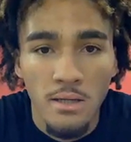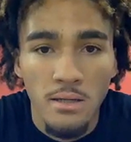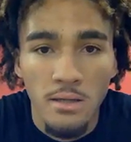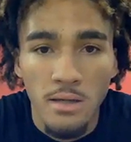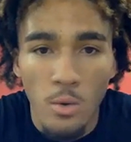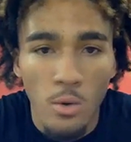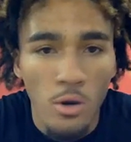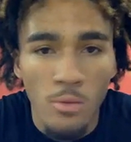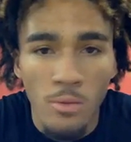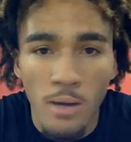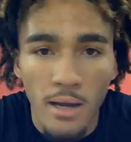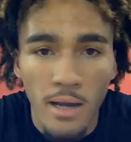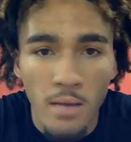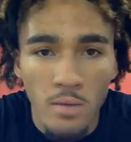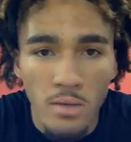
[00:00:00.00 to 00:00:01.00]
I work on my
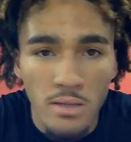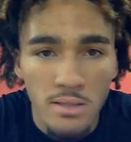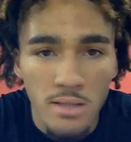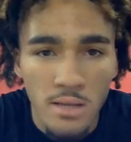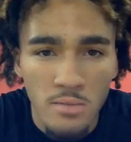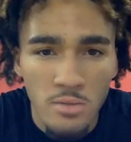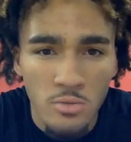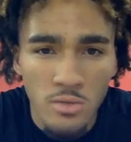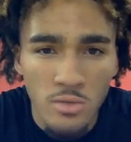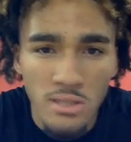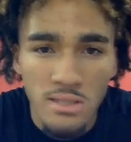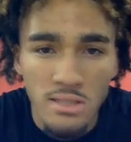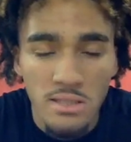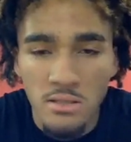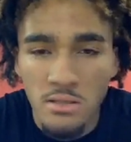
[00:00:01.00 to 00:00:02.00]
game all the time. So really
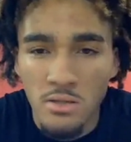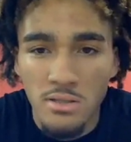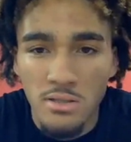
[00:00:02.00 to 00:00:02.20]
just,